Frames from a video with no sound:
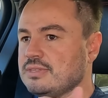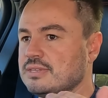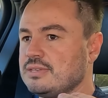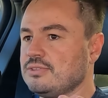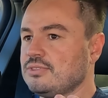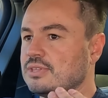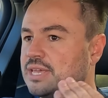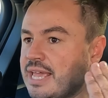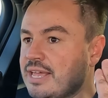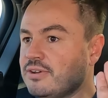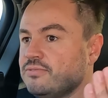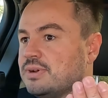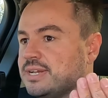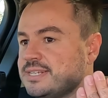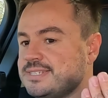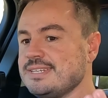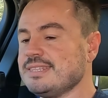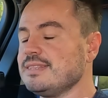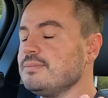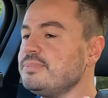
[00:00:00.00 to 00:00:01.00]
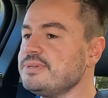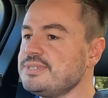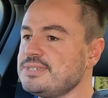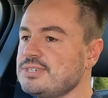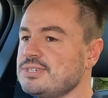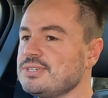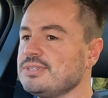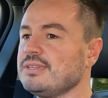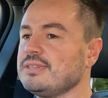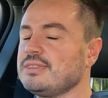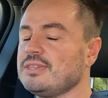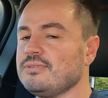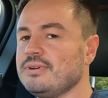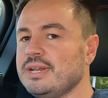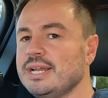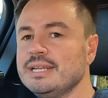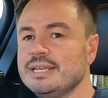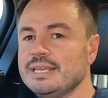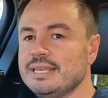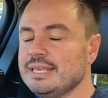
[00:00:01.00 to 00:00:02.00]
the headrests in the position that they're
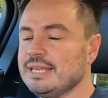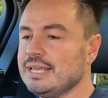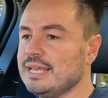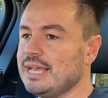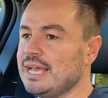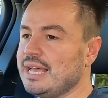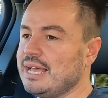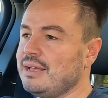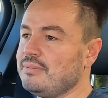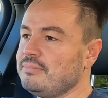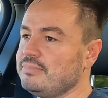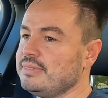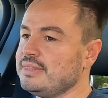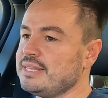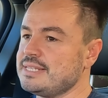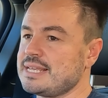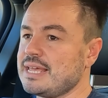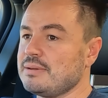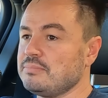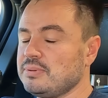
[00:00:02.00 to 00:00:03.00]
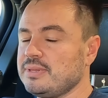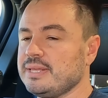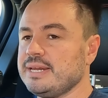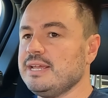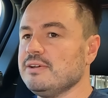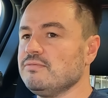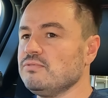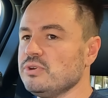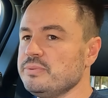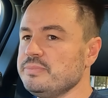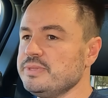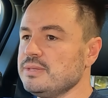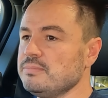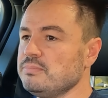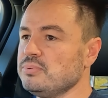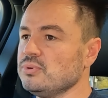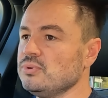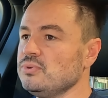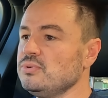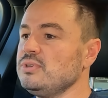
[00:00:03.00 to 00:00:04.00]
in. This had plenty of room in the
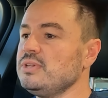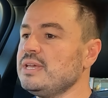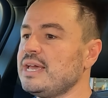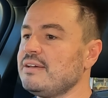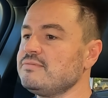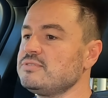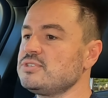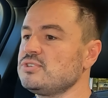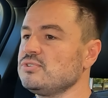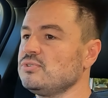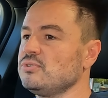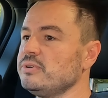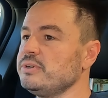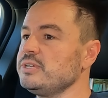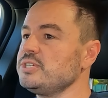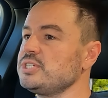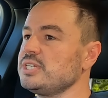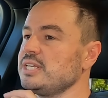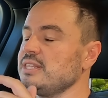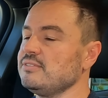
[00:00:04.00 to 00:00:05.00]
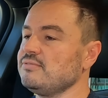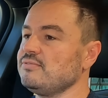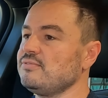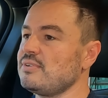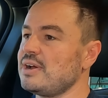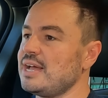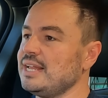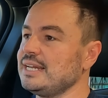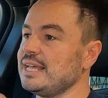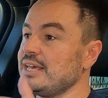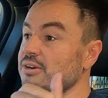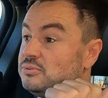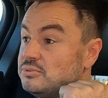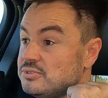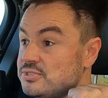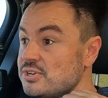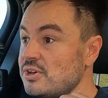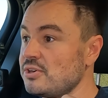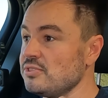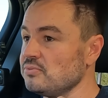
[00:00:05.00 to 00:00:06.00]
boot. You have storage in the front and
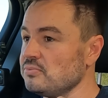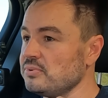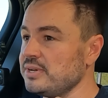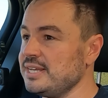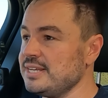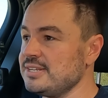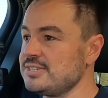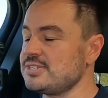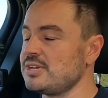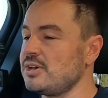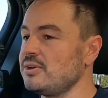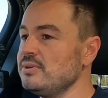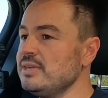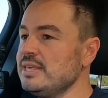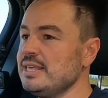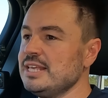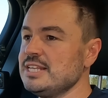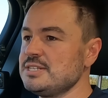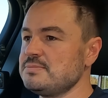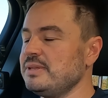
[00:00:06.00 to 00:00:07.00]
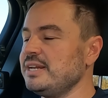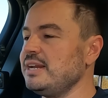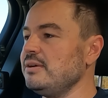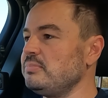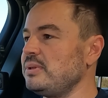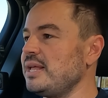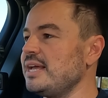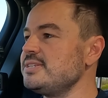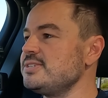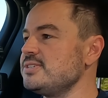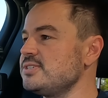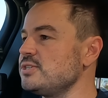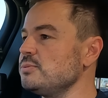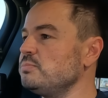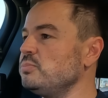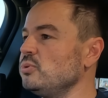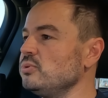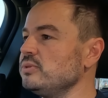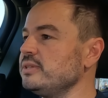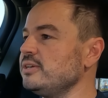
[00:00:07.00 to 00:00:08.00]
also the rear, so there's plenty of places to
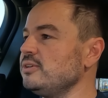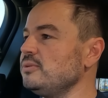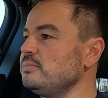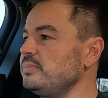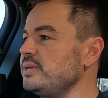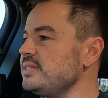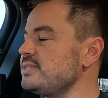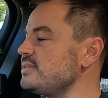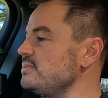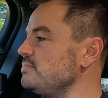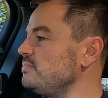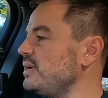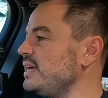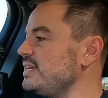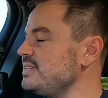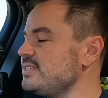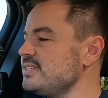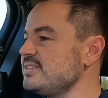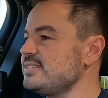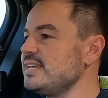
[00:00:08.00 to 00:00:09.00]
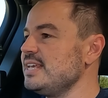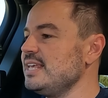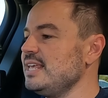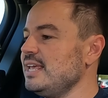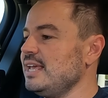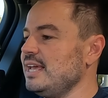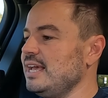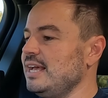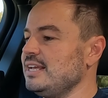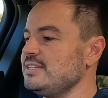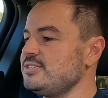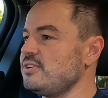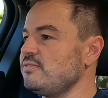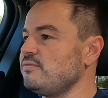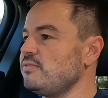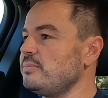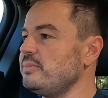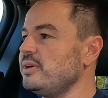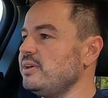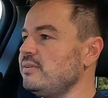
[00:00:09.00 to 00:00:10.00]
put little bits and pieces. So
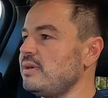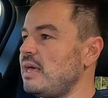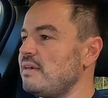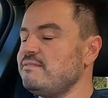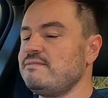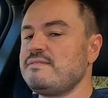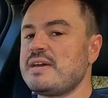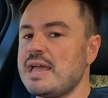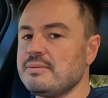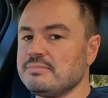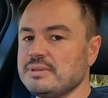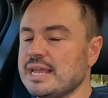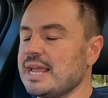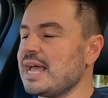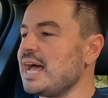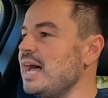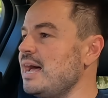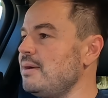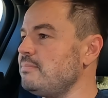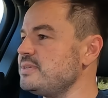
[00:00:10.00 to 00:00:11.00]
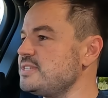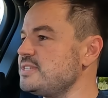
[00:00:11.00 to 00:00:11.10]
from a family car